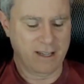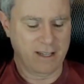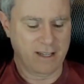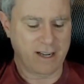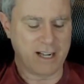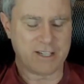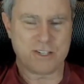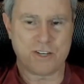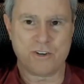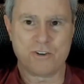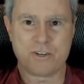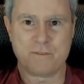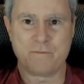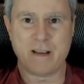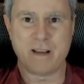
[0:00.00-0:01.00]
The
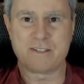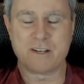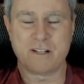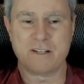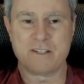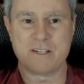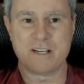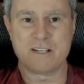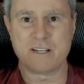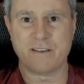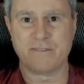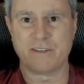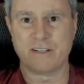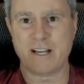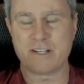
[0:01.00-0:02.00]
Constitution basically says if
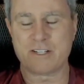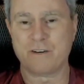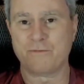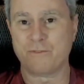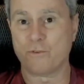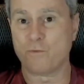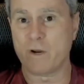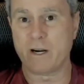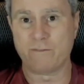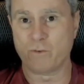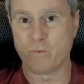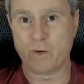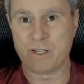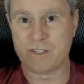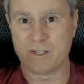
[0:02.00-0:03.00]
an election, for whatever
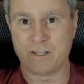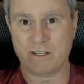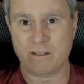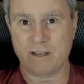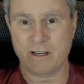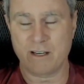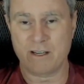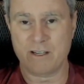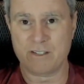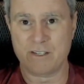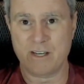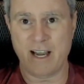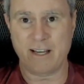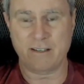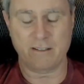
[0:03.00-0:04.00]
reason, is
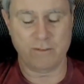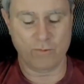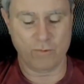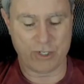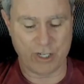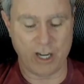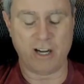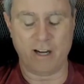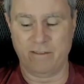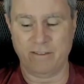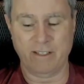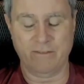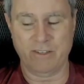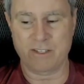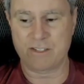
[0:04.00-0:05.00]
not resolved,
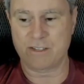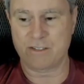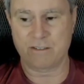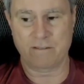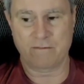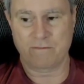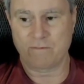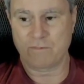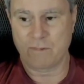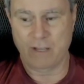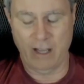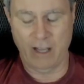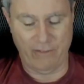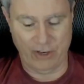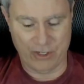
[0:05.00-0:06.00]
if it's
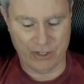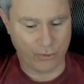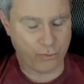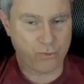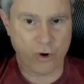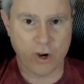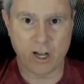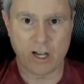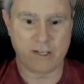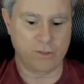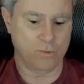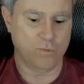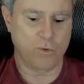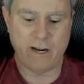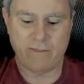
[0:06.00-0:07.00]
evidence of fraud or
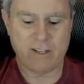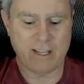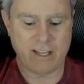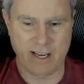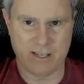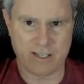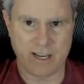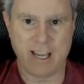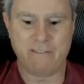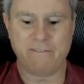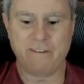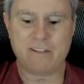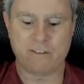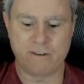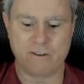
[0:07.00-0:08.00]
whatever the case, if
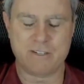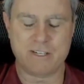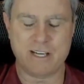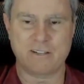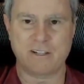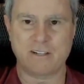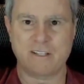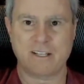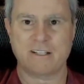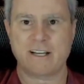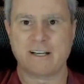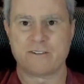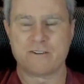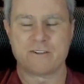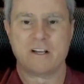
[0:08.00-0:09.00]
it turns out that the
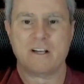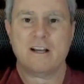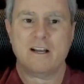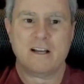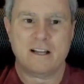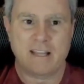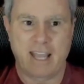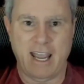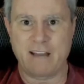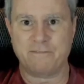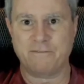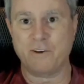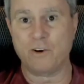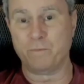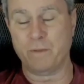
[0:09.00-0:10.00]
electors can't
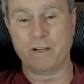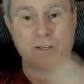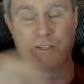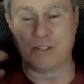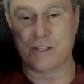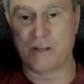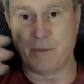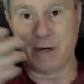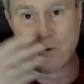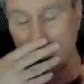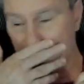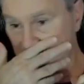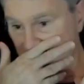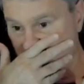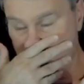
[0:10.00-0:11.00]
vote because somebody
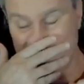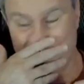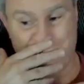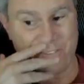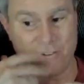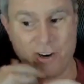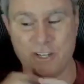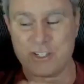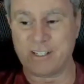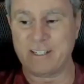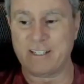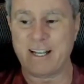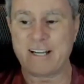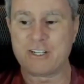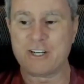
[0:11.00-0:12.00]
rules it's just a fraudulent
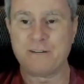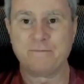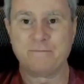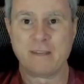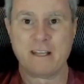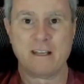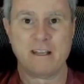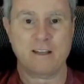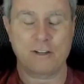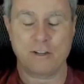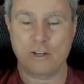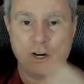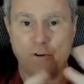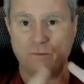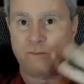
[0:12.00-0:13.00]
election, you
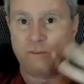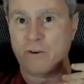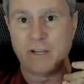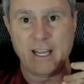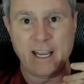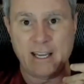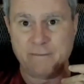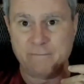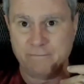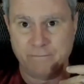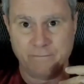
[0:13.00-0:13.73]
don't vote again,